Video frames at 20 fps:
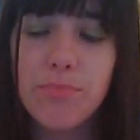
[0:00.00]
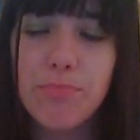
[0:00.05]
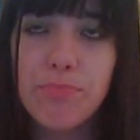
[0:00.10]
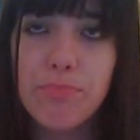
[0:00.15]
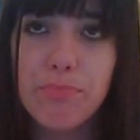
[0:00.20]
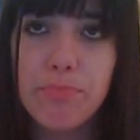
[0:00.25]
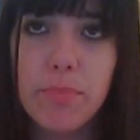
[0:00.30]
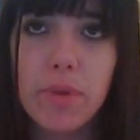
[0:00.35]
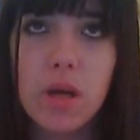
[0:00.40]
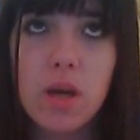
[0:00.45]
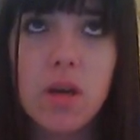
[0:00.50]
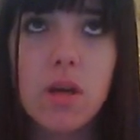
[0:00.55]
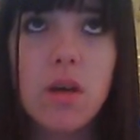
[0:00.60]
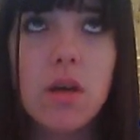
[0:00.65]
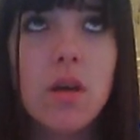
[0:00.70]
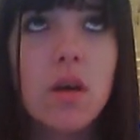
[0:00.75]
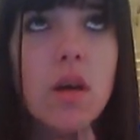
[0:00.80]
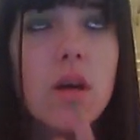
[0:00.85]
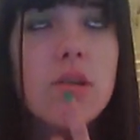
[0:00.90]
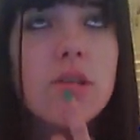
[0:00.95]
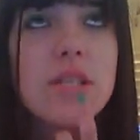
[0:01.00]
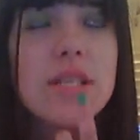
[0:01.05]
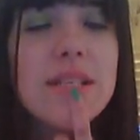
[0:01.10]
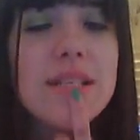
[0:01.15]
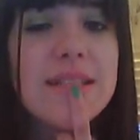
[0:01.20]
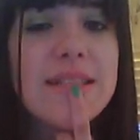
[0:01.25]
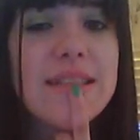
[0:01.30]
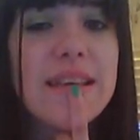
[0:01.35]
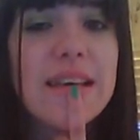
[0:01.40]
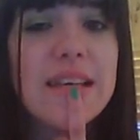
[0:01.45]
I'm gonna
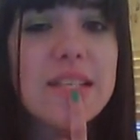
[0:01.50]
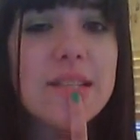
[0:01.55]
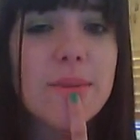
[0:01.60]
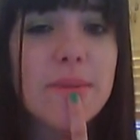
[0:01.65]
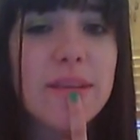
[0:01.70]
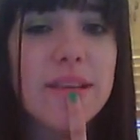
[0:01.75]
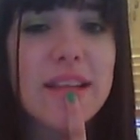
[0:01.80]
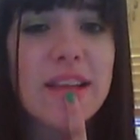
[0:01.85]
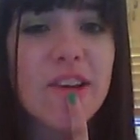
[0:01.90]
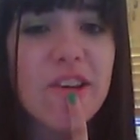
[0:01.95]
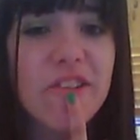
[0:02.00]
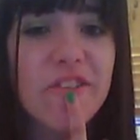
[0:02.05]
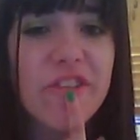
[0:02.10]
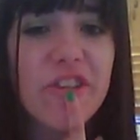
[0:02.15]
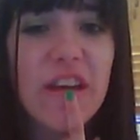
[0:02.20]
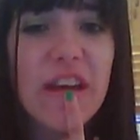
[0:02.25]
say something that